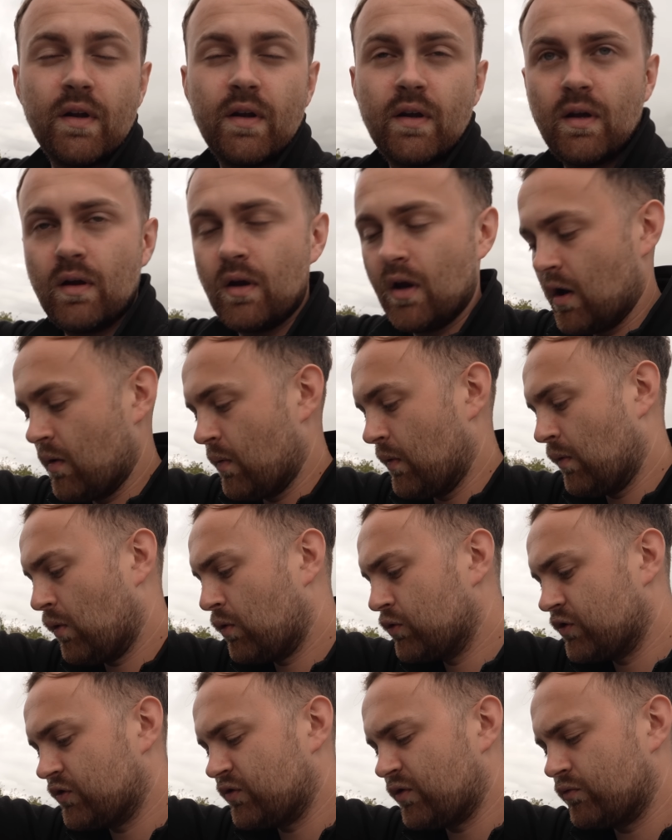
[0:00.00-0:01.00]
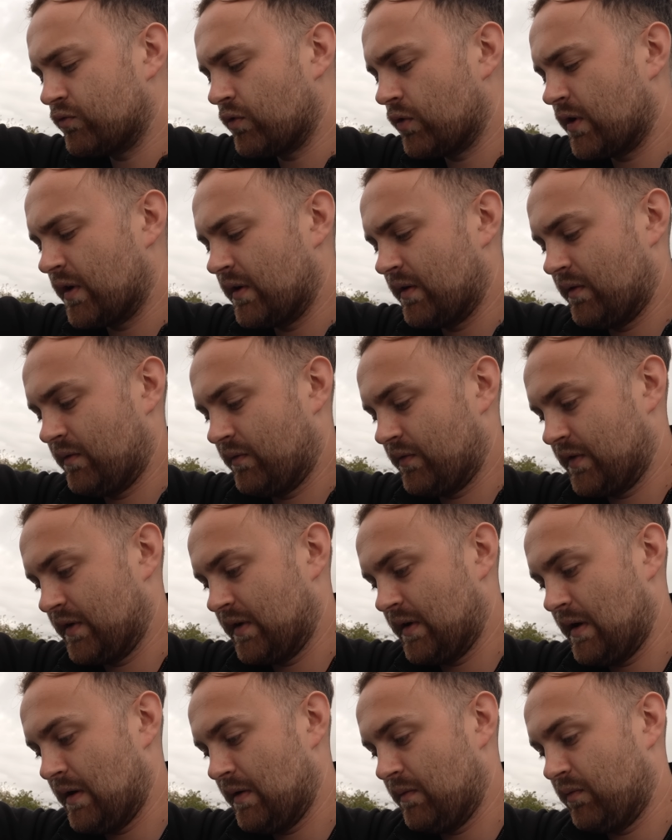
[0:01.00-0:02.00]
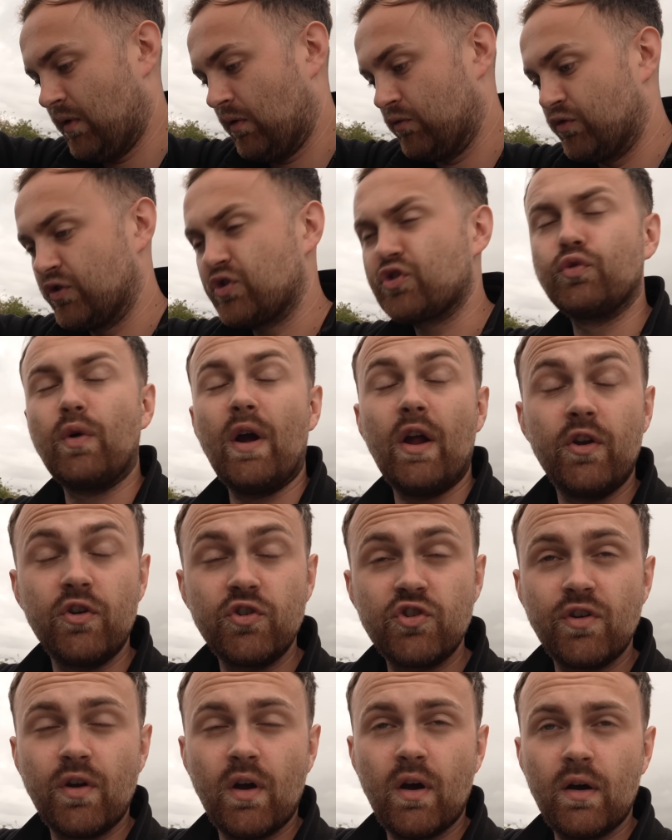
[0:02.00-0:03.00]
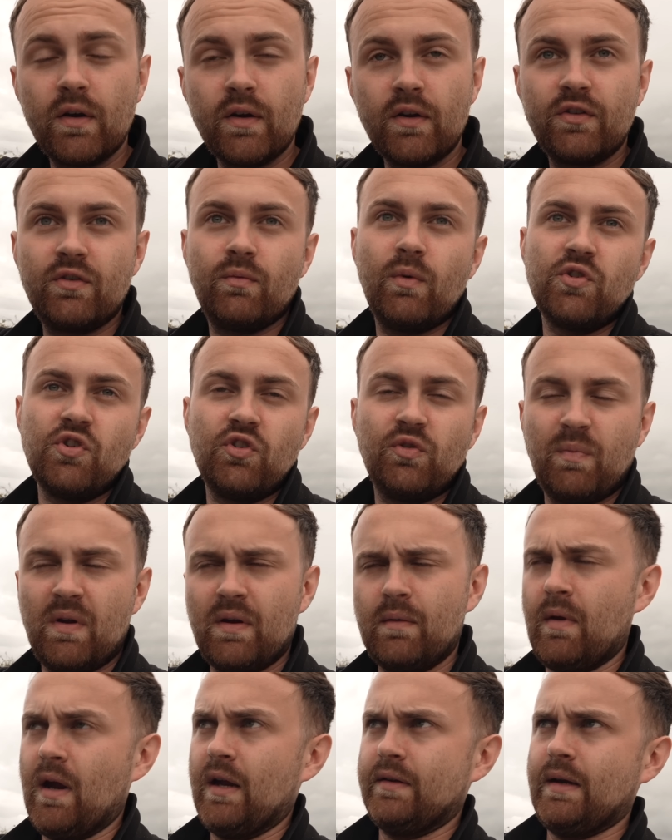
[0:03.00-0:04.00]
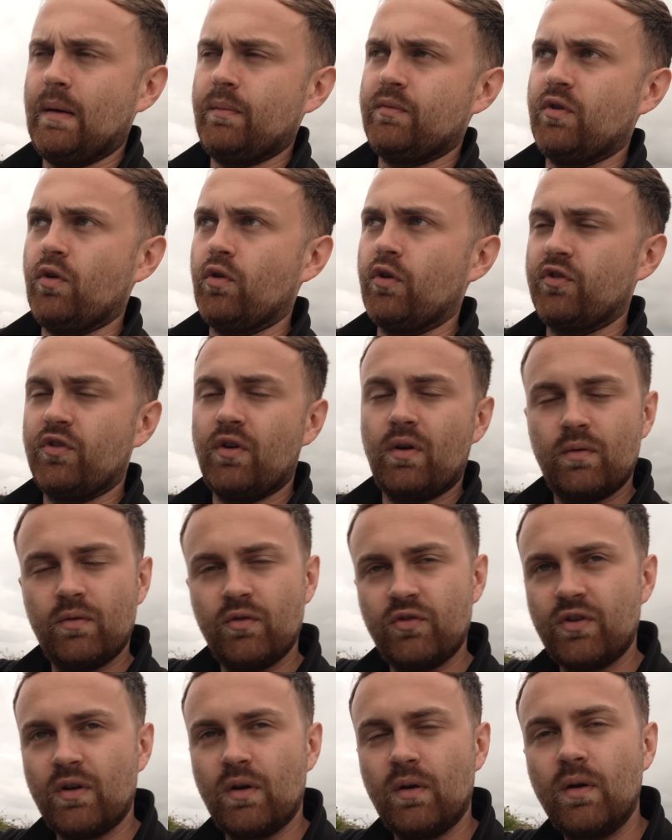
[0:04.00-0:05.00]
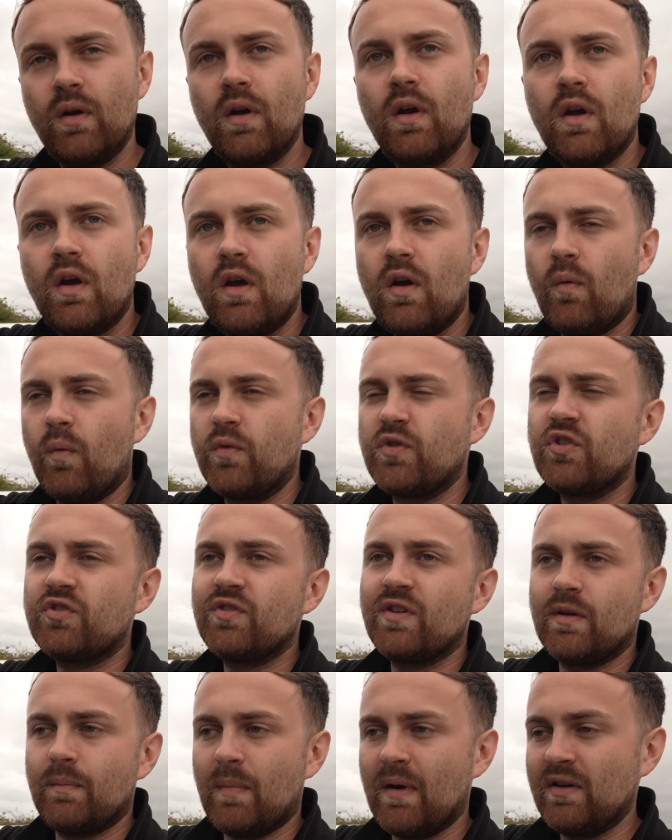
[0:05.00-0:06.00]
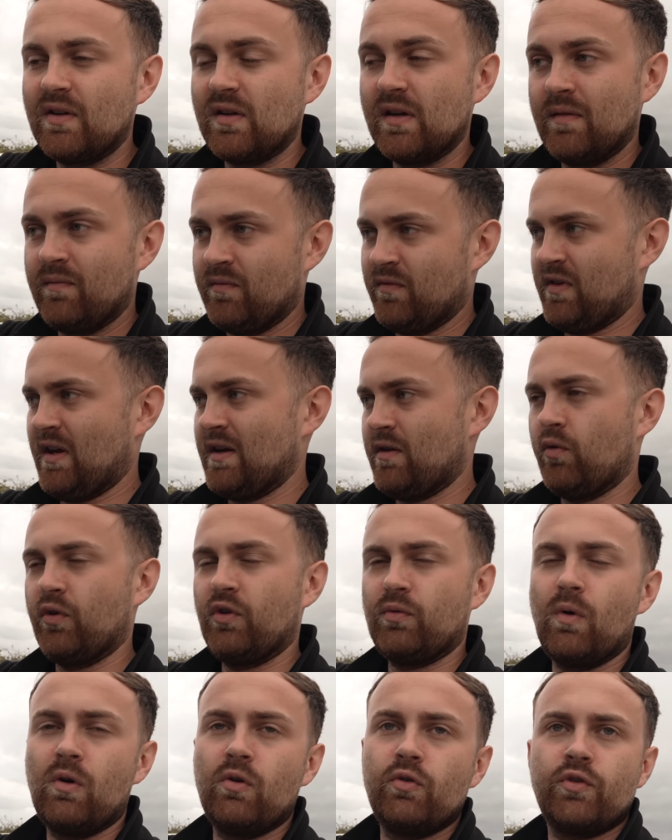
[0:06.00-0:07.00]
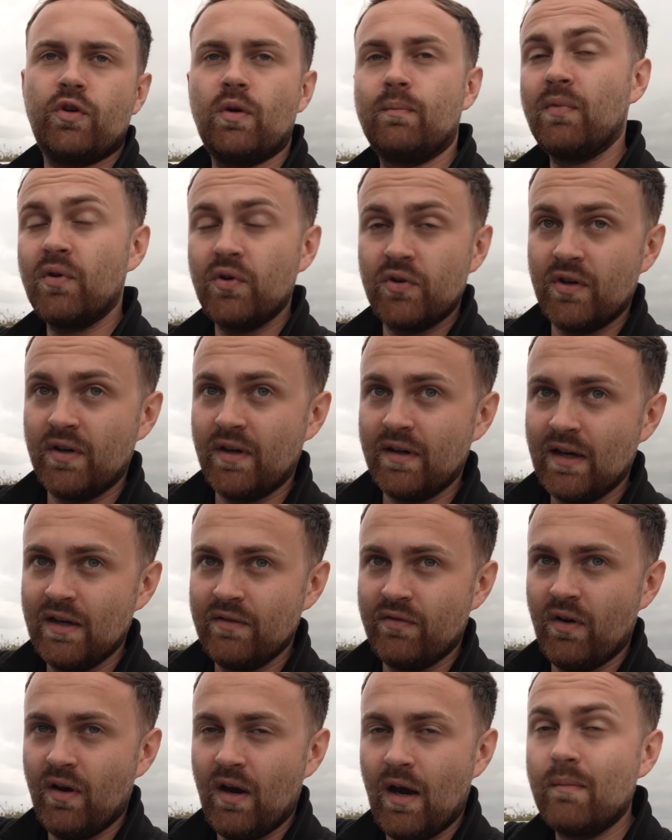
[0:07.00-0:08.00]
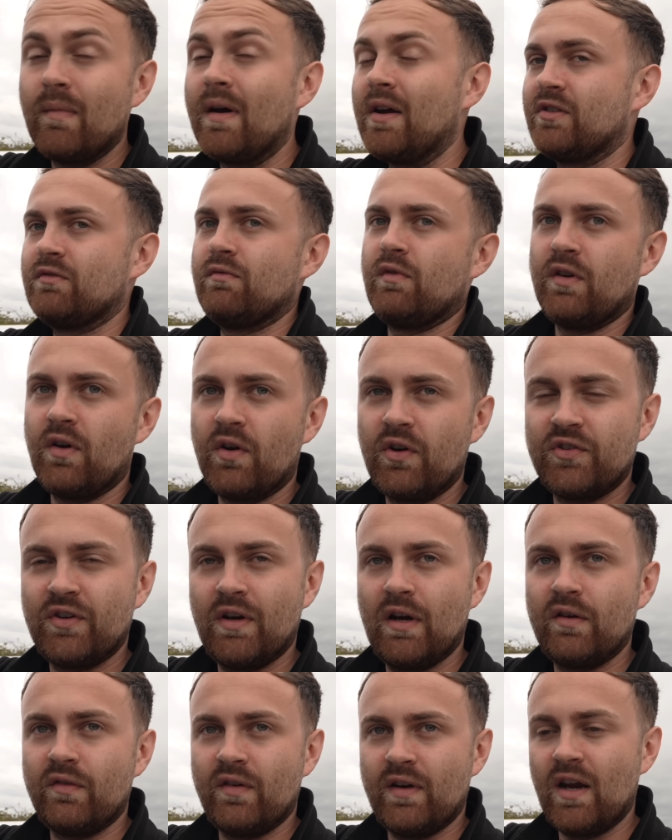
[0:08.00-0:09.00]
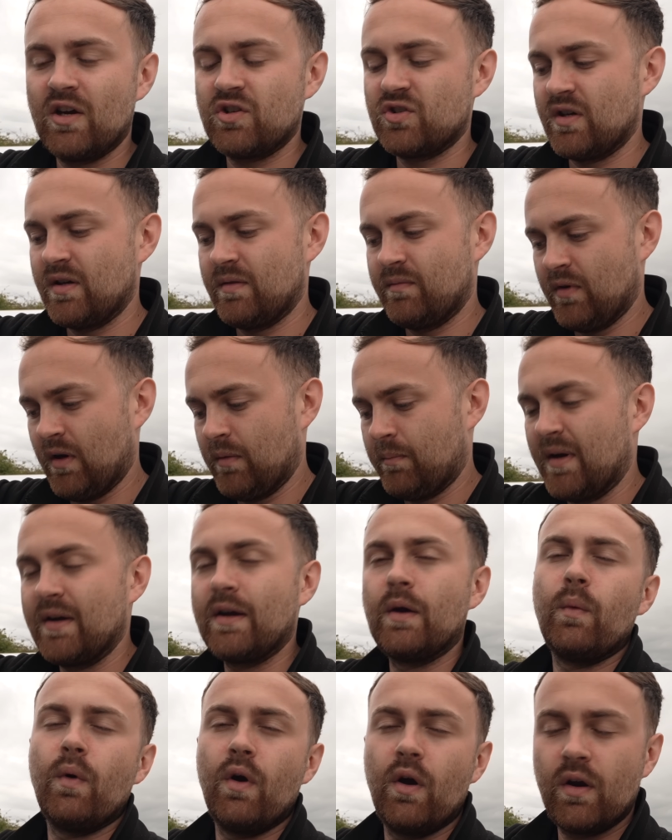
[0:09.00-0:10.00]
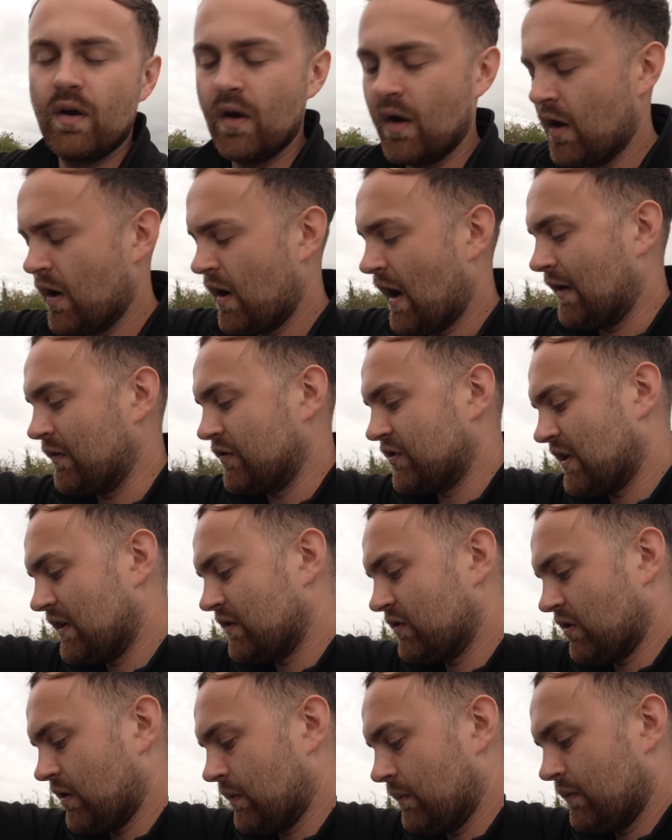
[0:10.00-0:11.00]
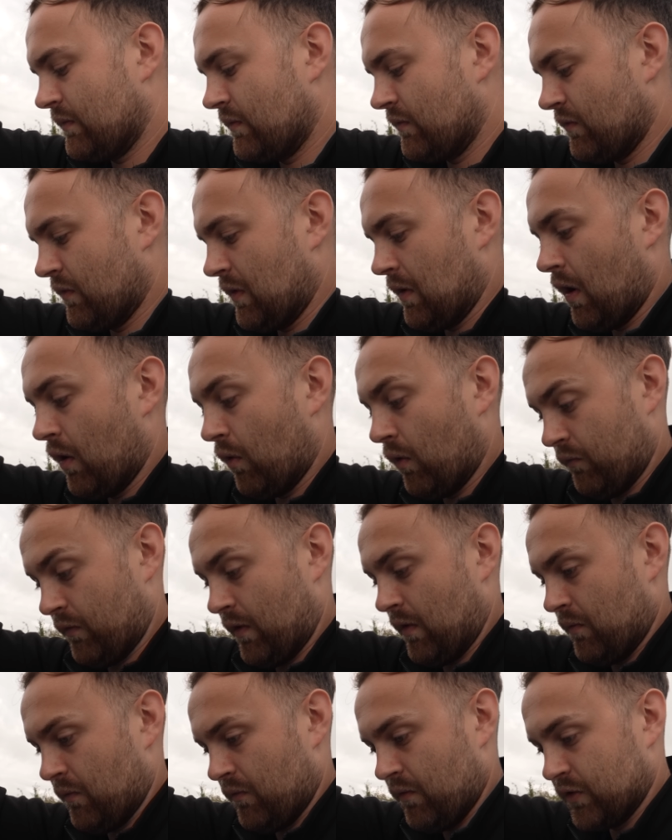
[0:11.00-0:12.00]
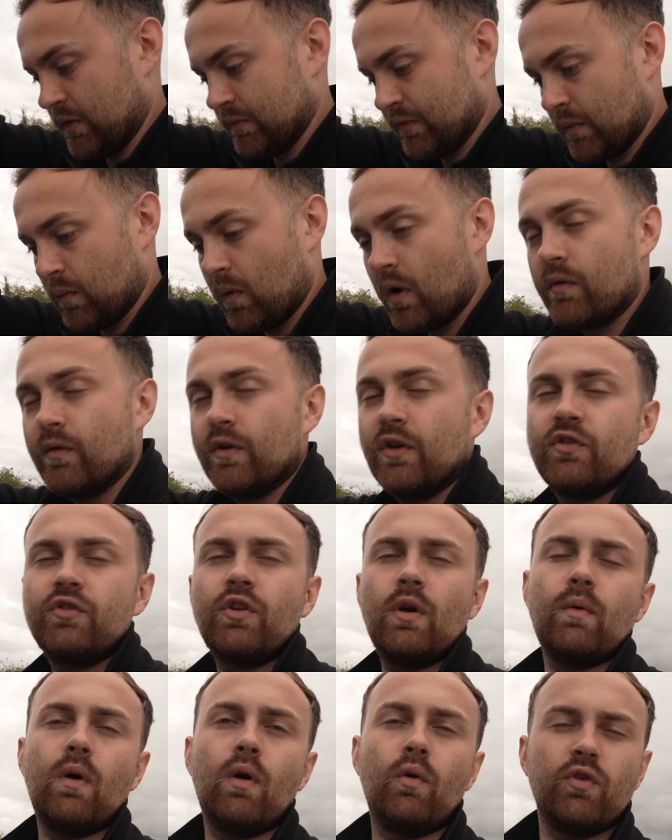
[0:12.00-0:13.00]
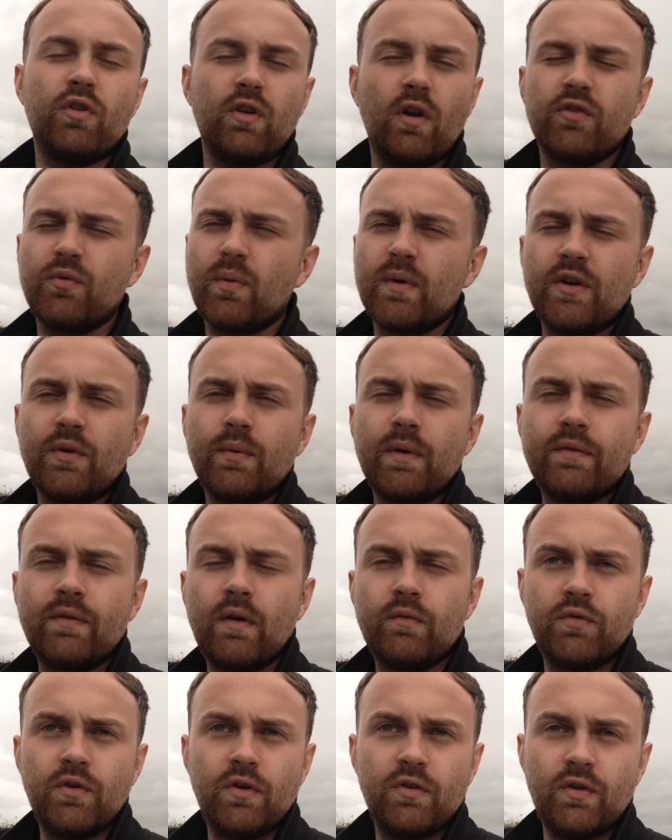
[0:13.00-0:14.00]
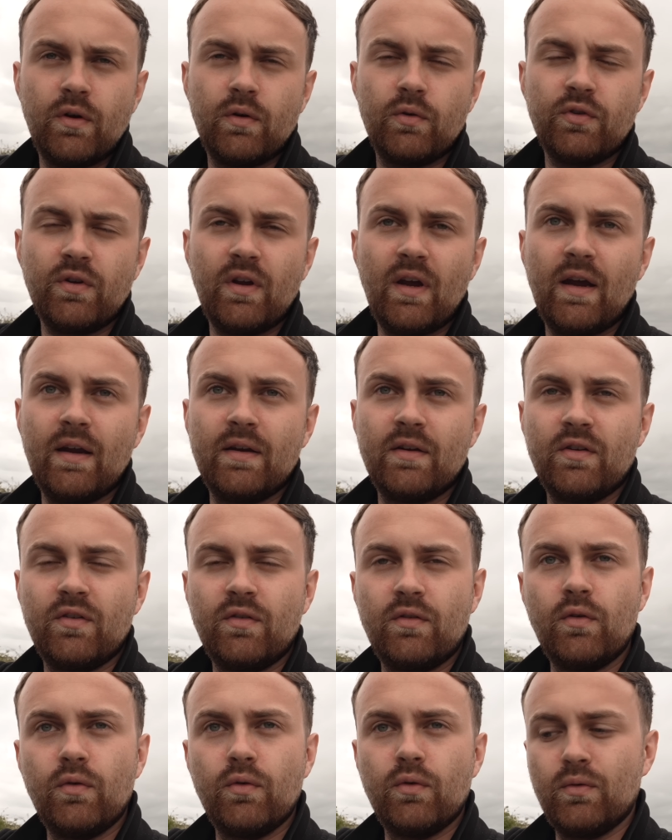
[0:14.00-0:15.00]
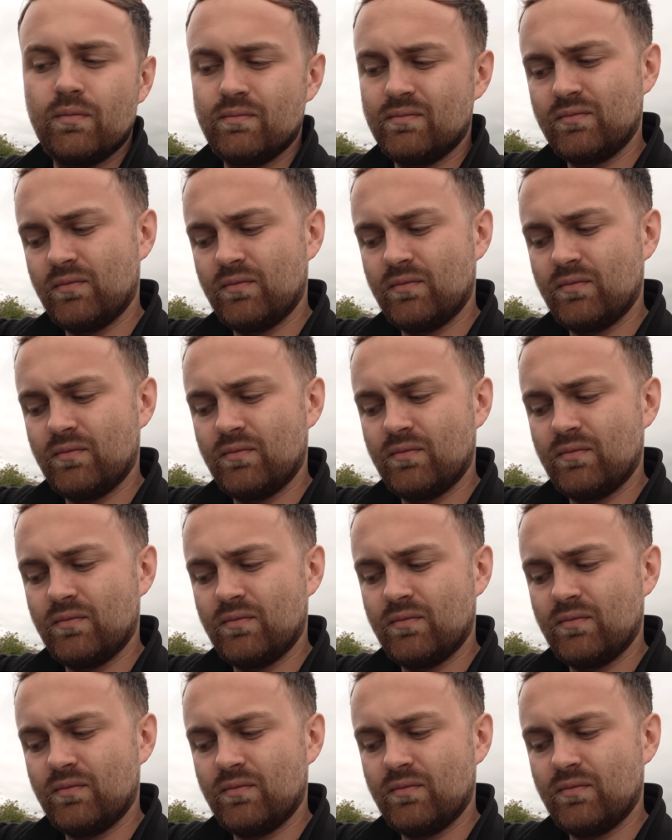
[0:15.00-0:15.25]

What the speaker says: here. We're also still rocking the original engine harness, which has been adapted on its own. So we just need to basically take all this wiring, combine it together, and make something nice out of it, and actually you know, make it work. At the same time, but some of the wiring is so old, like 20, 25 years old, and you're